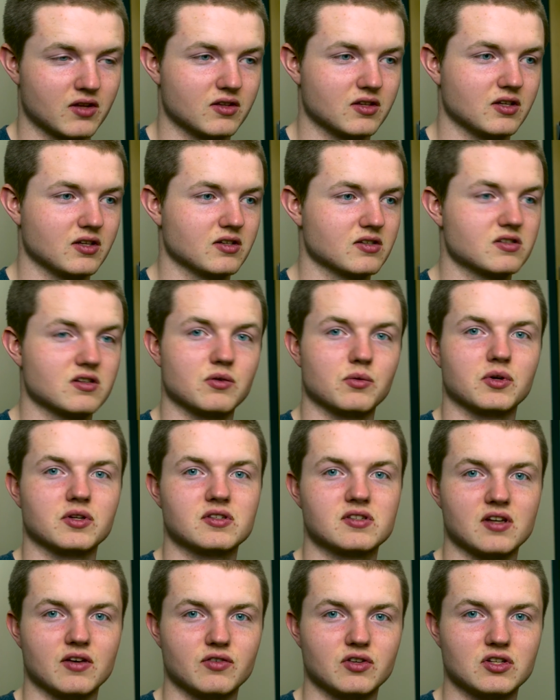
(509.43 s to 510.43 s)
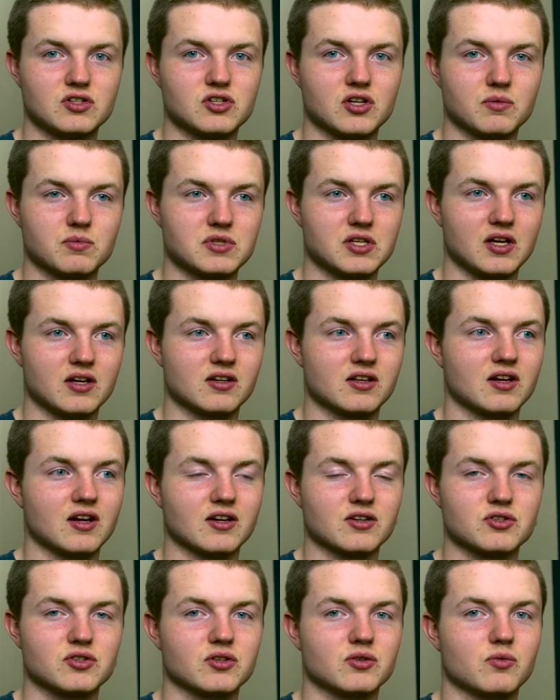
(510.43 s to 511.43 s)
The Z170 chipset can
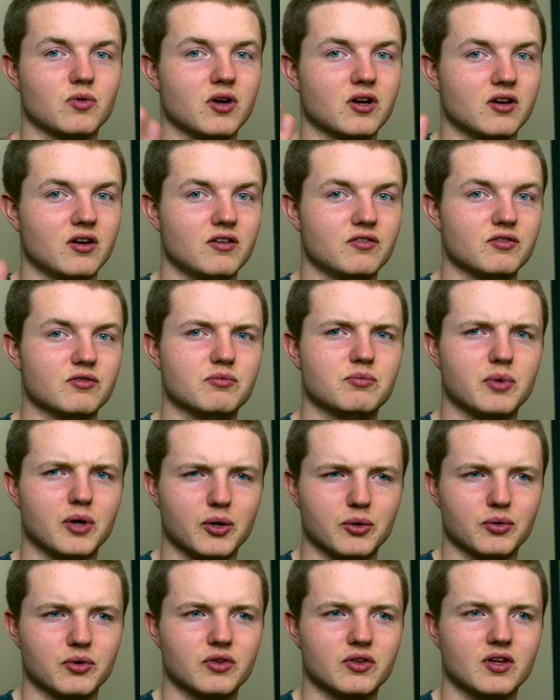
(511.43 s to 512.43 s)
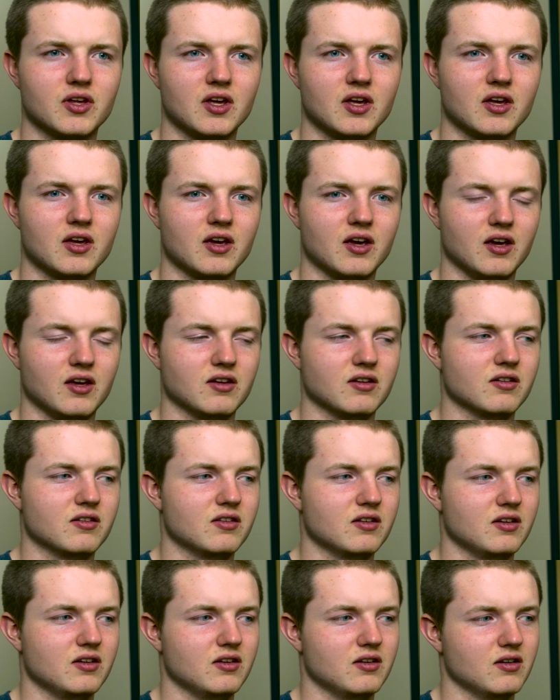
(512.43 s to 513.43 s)
actually run off of both, and
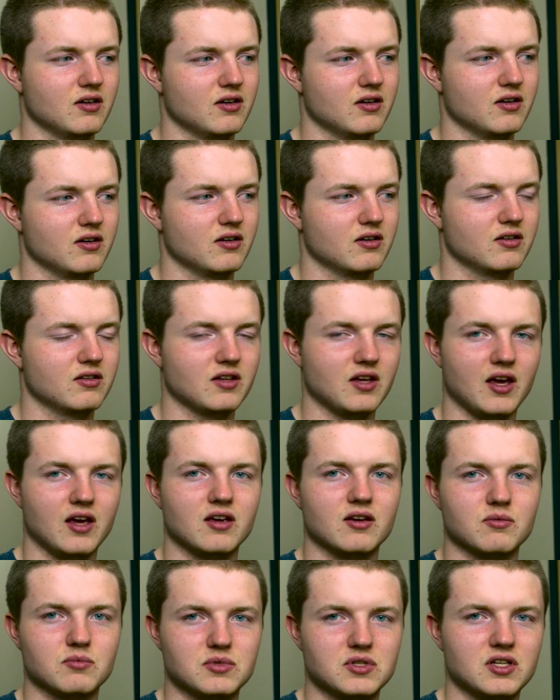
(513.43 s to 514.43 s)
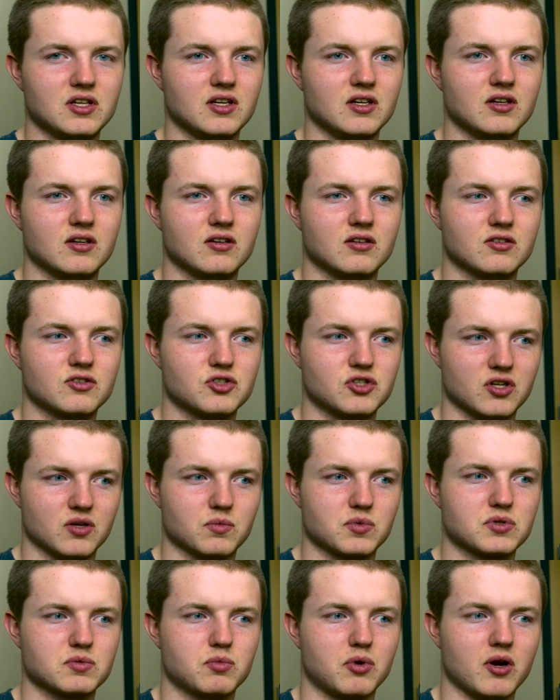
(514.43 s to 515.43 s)
the AMD
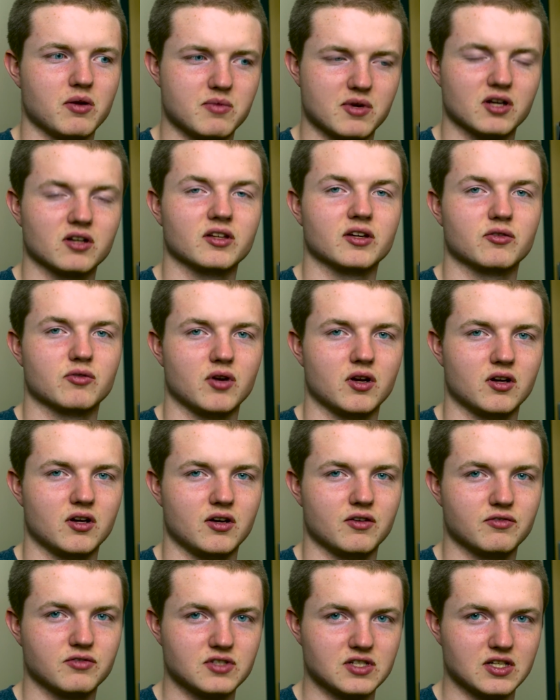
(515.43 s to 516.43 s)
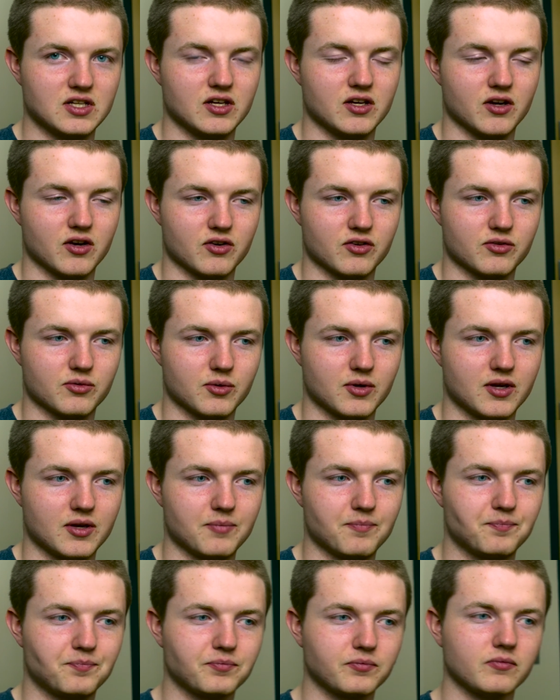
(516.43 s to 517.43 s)
chips primarily run off
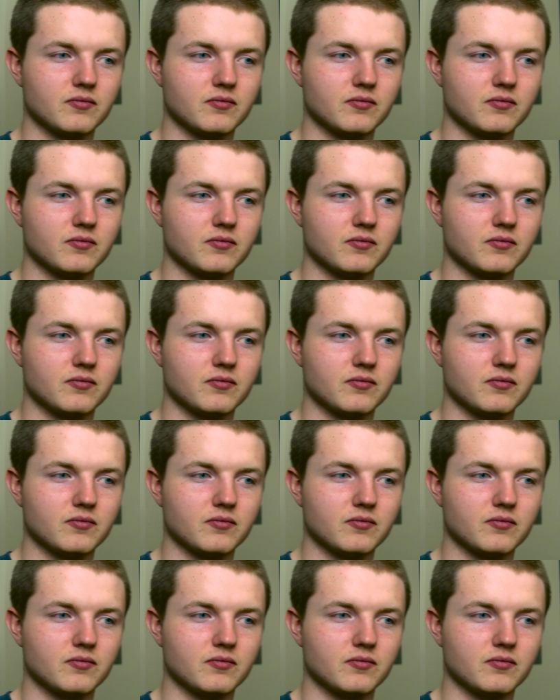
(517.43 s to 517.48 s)
DDR3.